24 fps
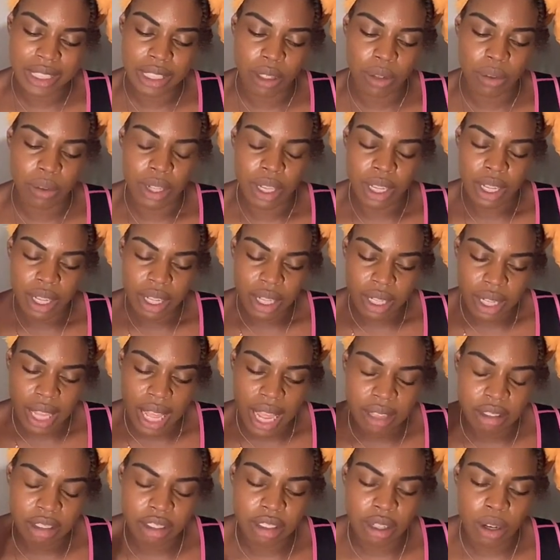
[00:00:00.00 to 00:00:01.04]
So
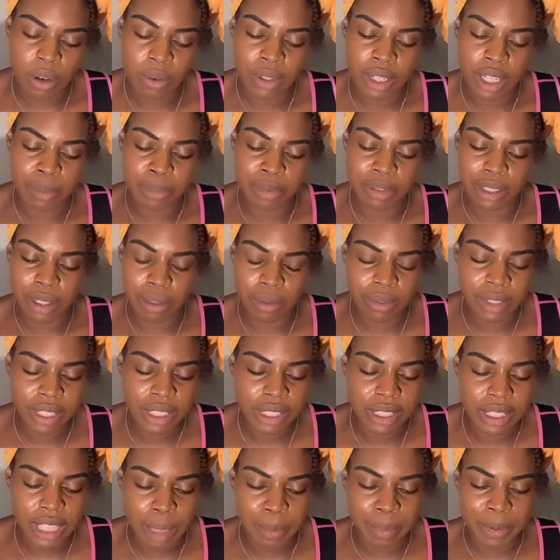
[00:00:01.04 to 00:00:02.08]
I showed up. So
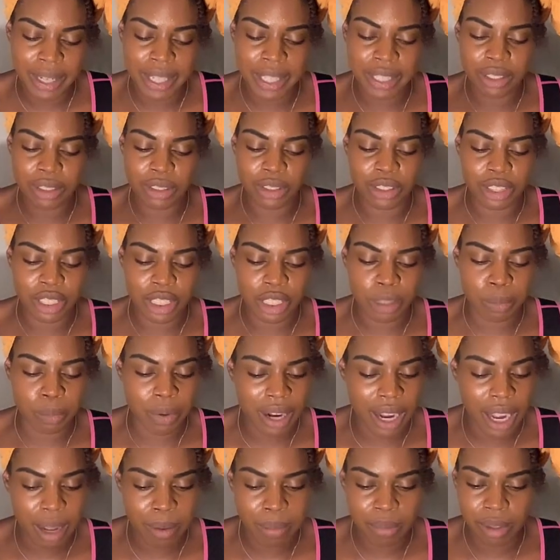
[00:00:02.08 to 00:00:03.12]
this type of energy, you
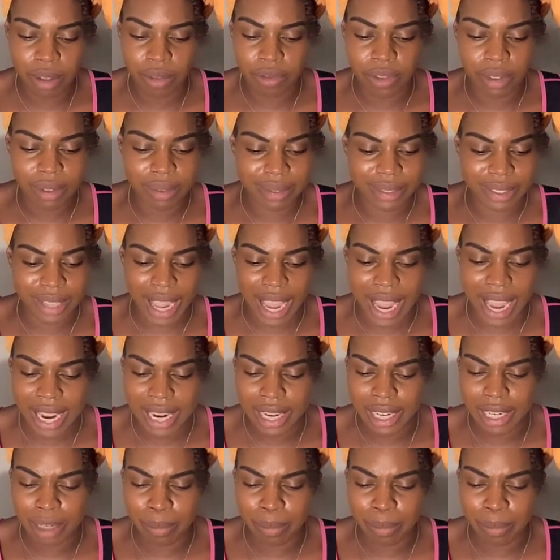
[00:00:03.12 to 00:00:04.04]
probably feel tired.